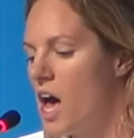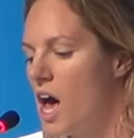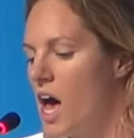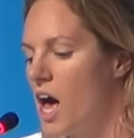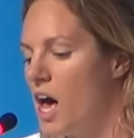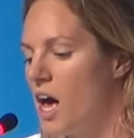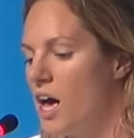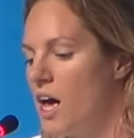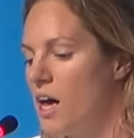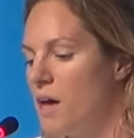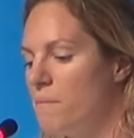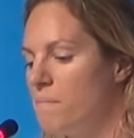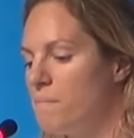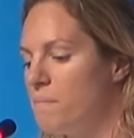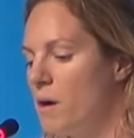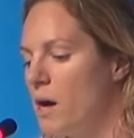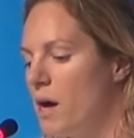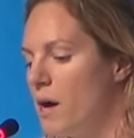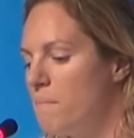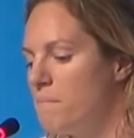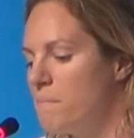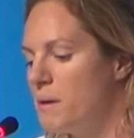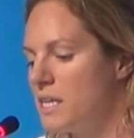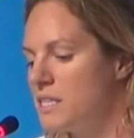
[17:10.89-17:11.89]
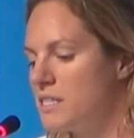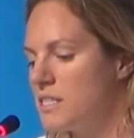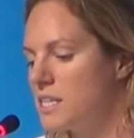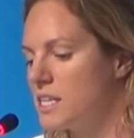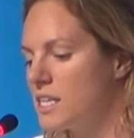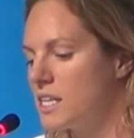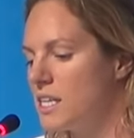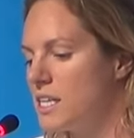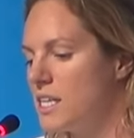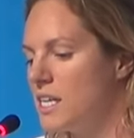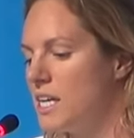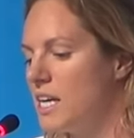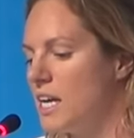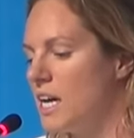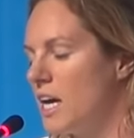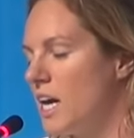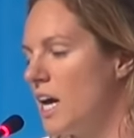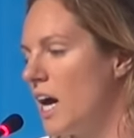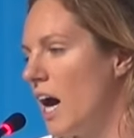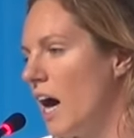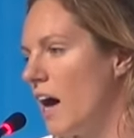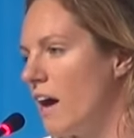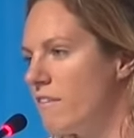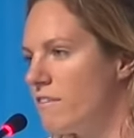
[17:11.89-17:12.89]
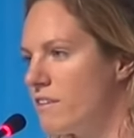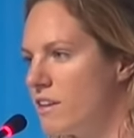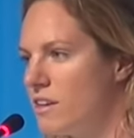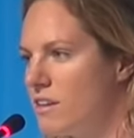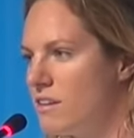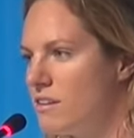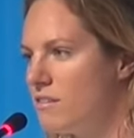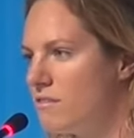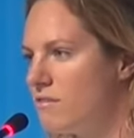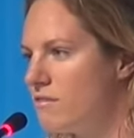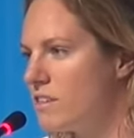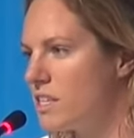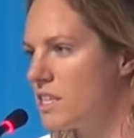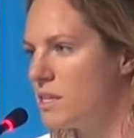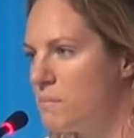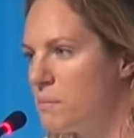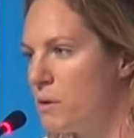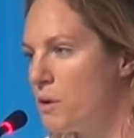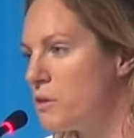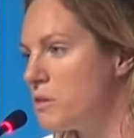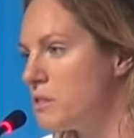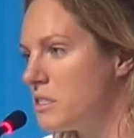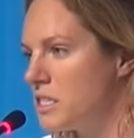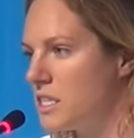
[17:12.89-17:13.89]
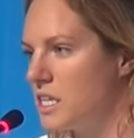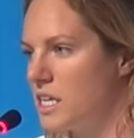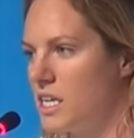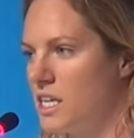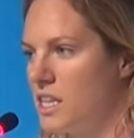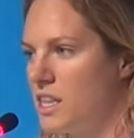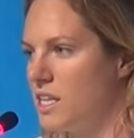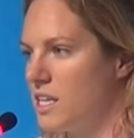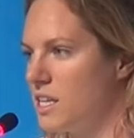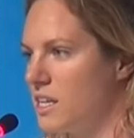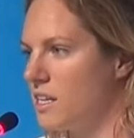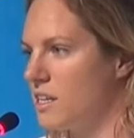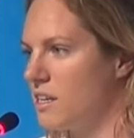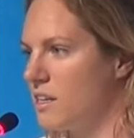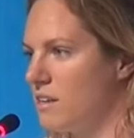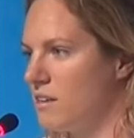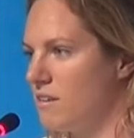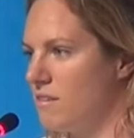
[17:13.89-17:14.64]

I basically haven't really posted anything